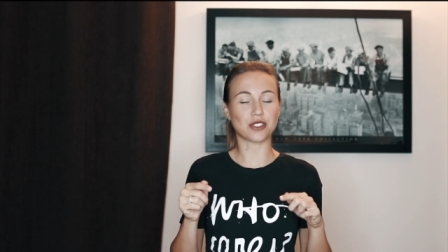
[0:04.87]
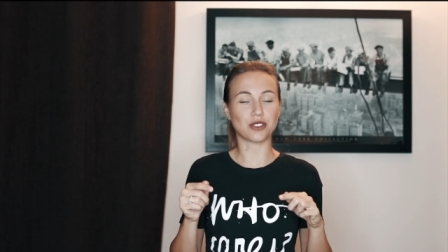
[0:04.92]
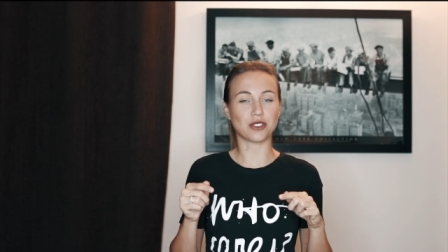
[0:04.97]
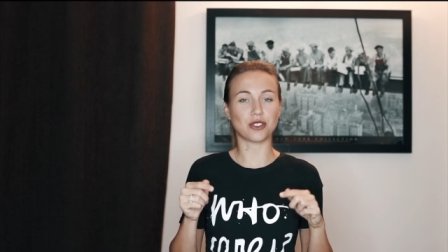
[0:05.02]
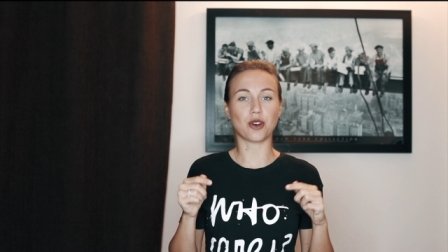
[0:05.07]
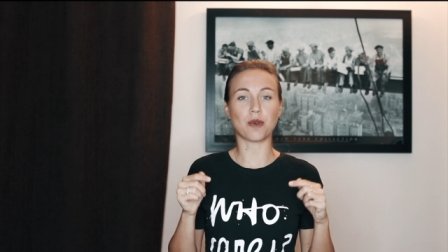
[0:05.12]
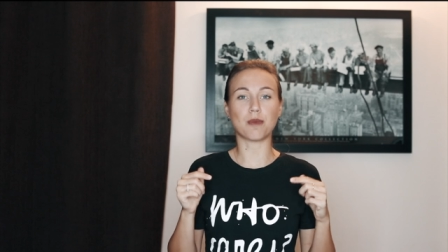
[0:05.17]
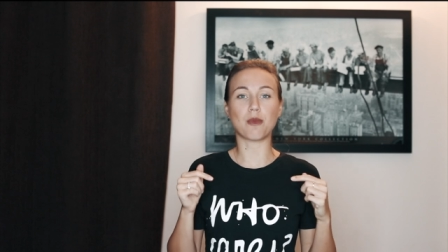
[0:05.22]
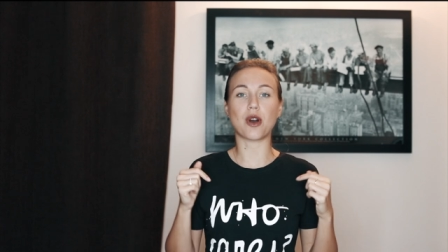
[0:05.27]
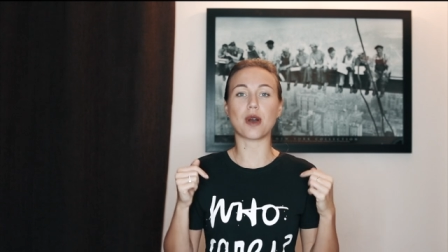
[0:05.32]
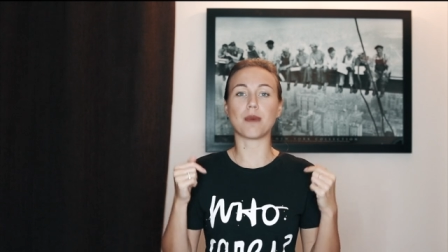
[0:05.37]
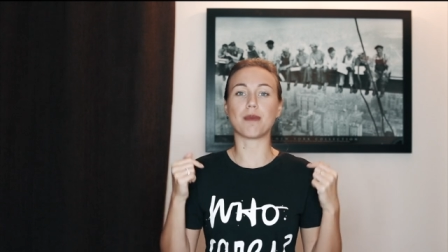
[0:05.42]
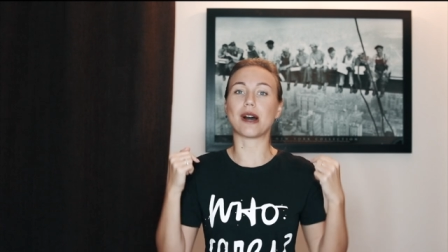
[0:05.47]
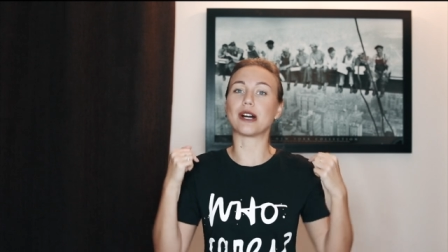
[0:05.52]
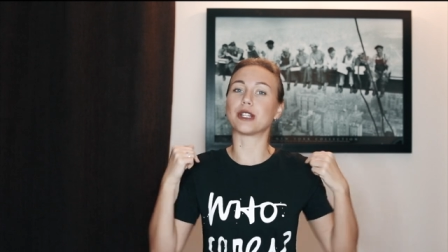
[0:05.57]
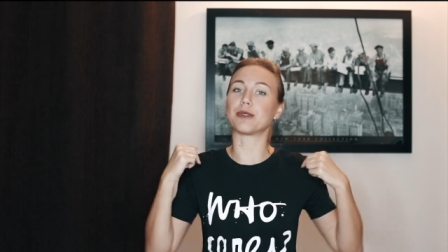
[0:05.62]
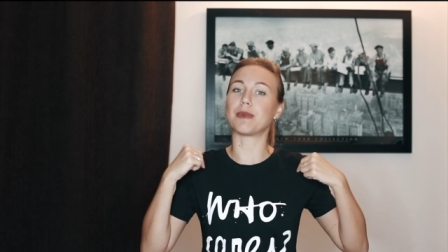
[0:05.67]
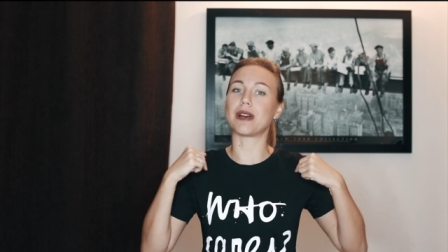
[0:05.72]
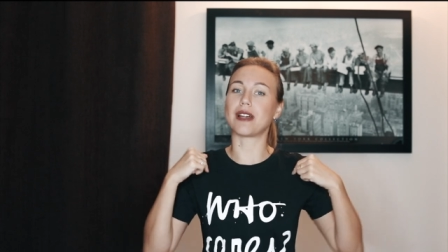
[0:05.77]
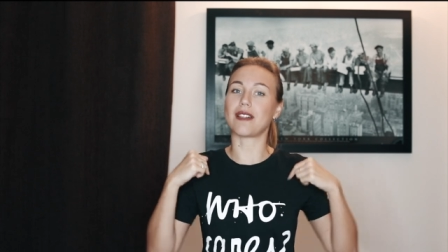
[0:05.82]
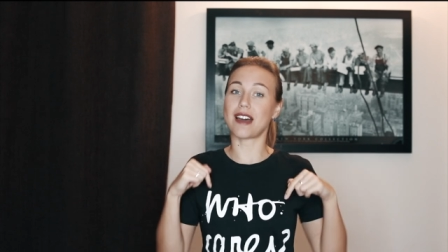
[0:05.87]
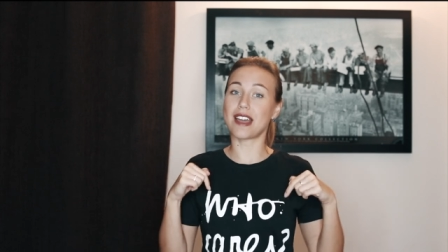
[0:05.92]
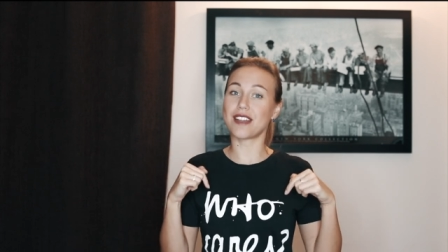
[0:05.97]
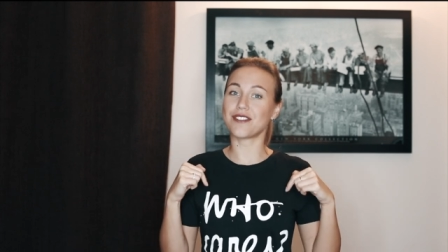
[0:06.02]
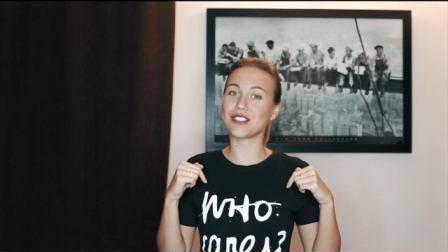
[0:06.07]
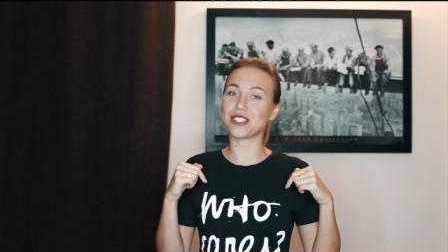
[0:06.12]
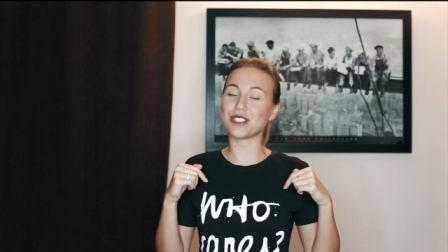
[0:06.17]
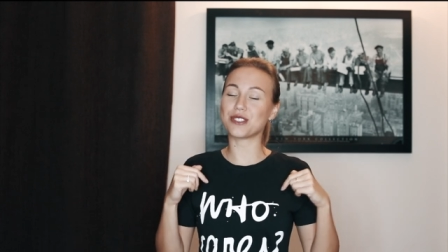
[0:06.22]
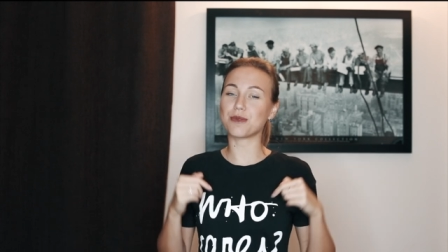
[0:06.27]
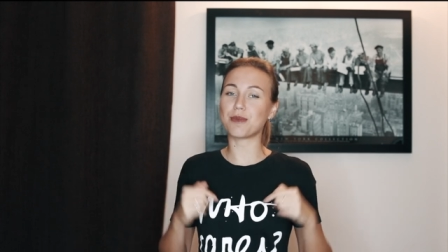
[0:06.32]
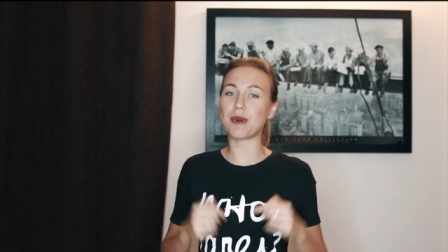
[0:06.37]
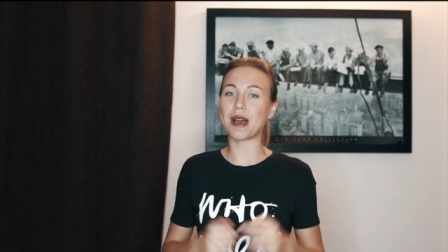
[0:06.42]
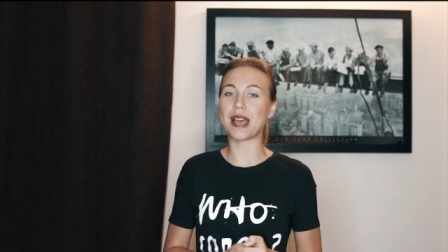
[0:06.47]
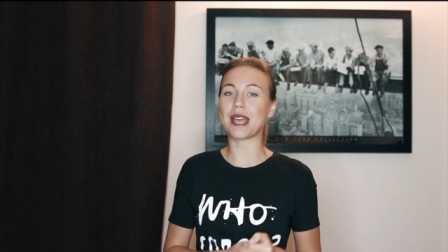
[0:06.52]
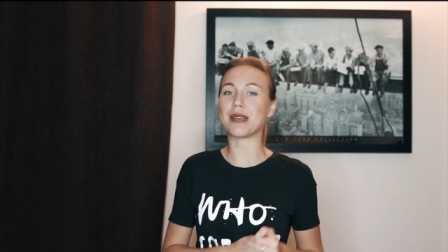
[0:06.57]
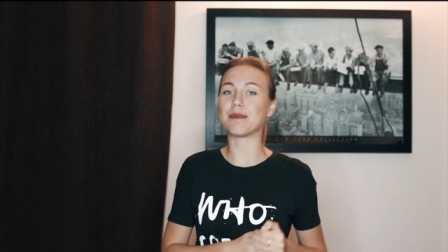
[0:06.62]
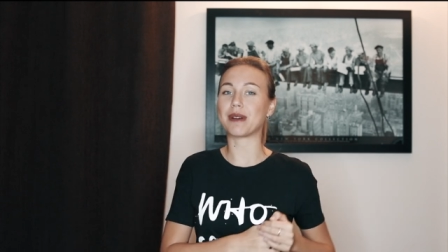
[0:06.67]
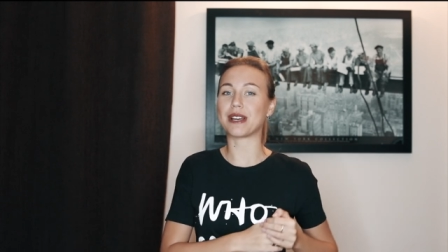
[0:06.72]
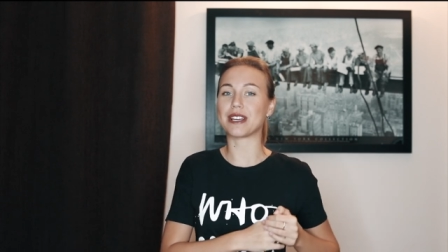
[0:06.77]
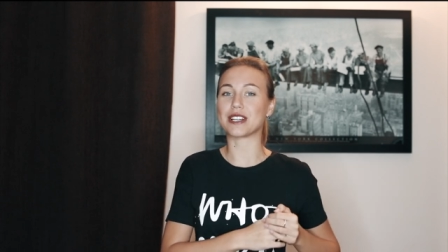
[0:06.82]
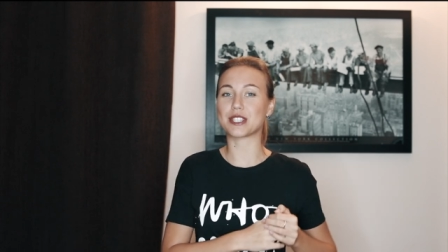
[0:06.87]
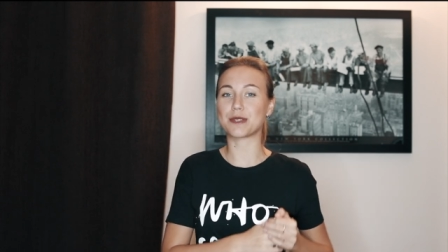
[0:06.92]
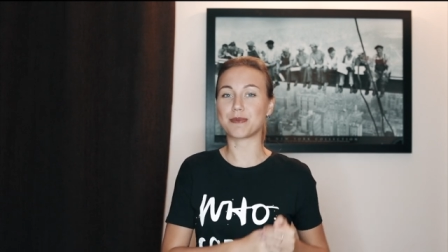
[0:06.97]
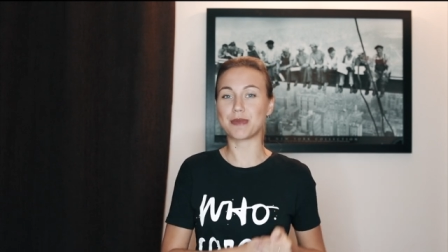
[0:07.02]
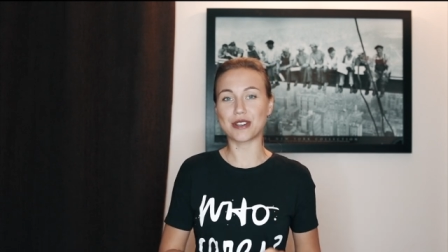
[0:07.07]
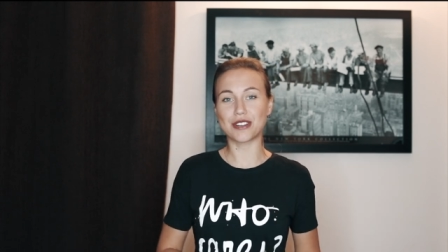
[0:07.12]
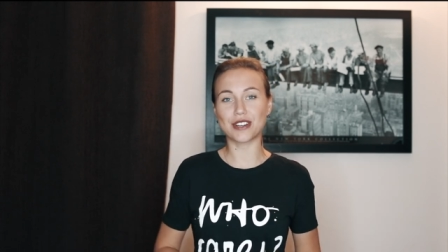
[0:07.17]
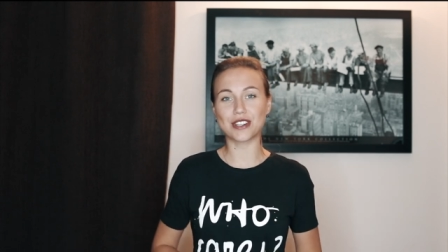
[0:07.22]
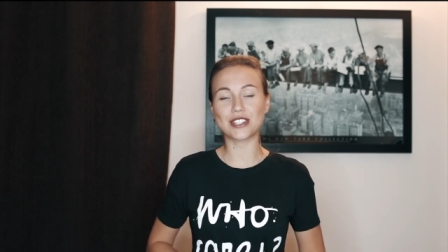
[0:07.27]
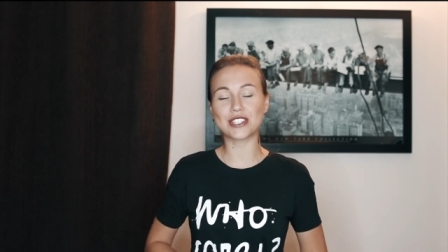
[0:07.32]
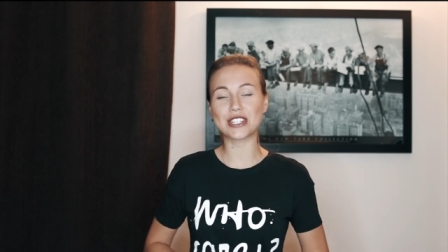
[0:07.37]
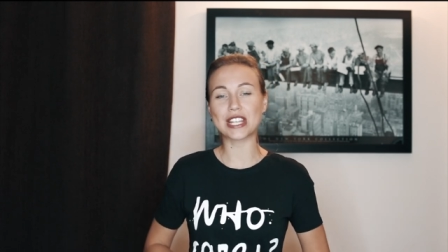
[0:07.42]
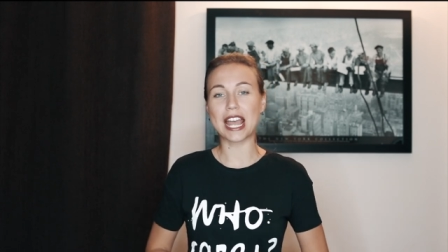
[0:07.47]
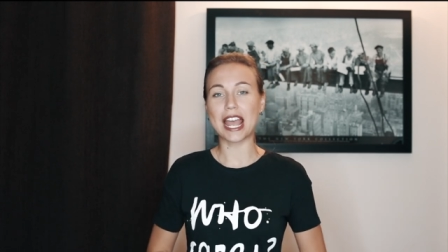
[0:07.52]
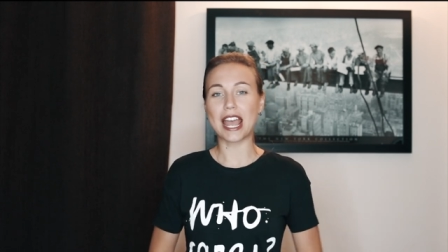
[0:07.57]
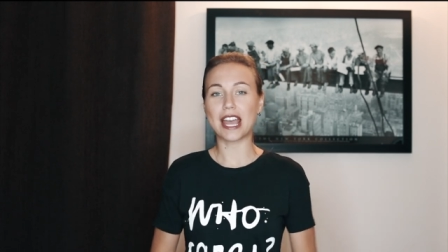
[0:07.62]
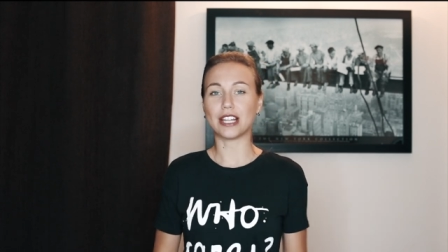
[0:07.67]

to know more about my life in Dubai and my experience,